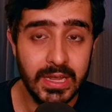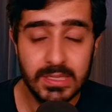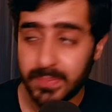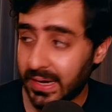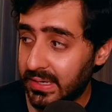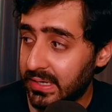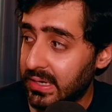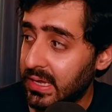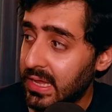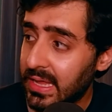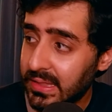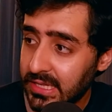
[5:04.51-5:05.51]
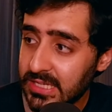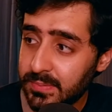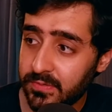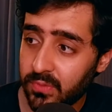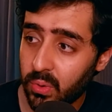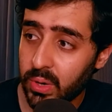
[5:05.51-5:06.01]
I'd expected
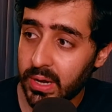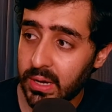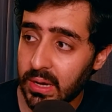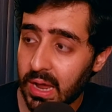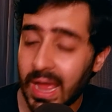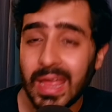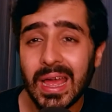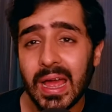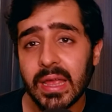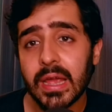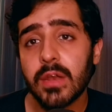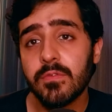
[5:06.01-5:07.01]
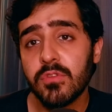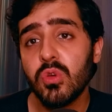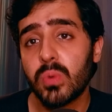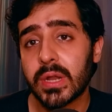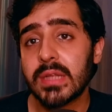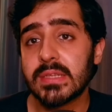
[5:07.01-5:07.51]
this before, and I kind of
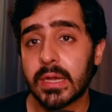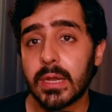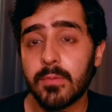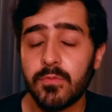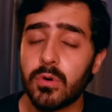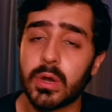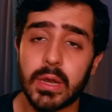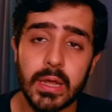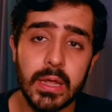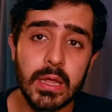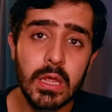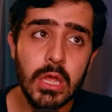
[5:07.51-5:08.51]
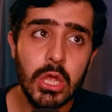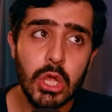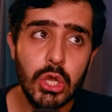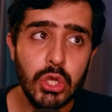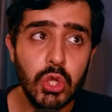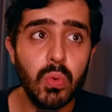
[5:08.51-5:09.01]
knew what I'd signed up for, and I
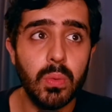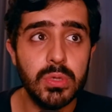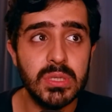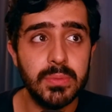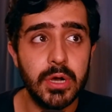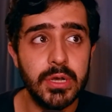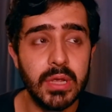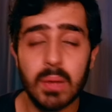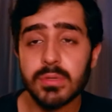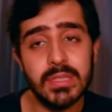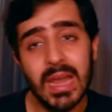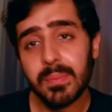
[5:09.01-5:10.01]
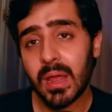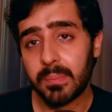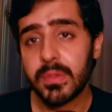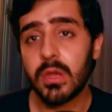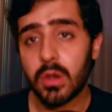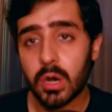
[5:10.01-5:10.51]
knew what was about to come. So that
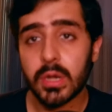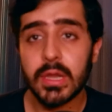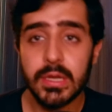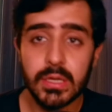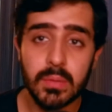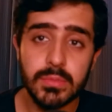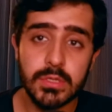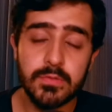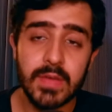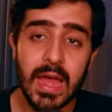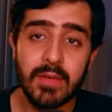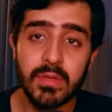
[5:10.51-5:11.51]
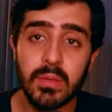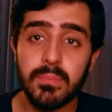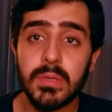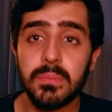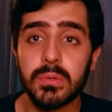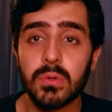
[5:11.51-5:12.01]
helped me a lot in terms of
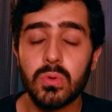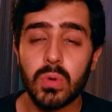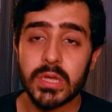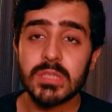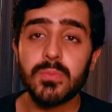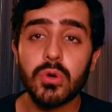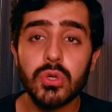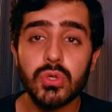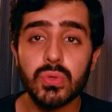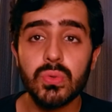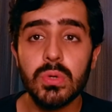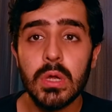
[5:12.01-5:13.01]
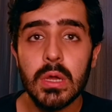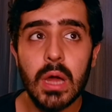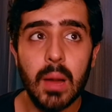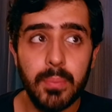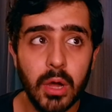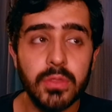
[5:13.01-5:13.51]
having people who I spoke to
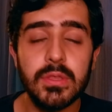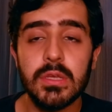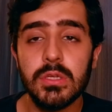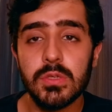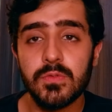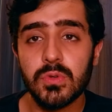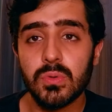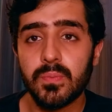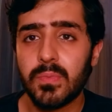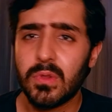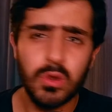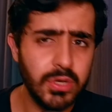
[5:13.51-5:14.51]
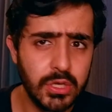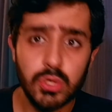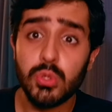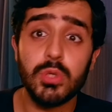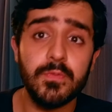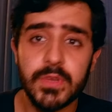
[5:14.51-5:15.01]
about the interview, looked
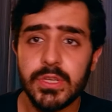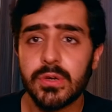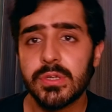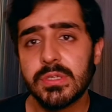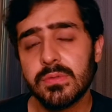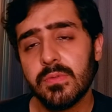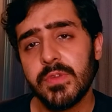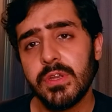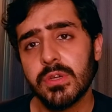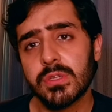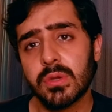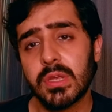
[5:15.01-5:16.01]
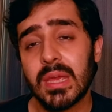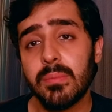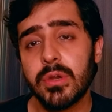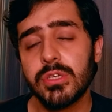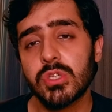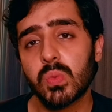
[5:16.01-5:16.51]
at YouTube videos on
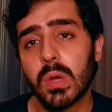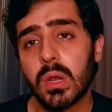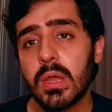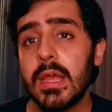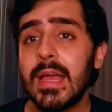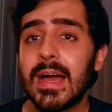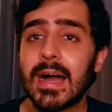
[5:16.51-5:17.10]
Cambridge as well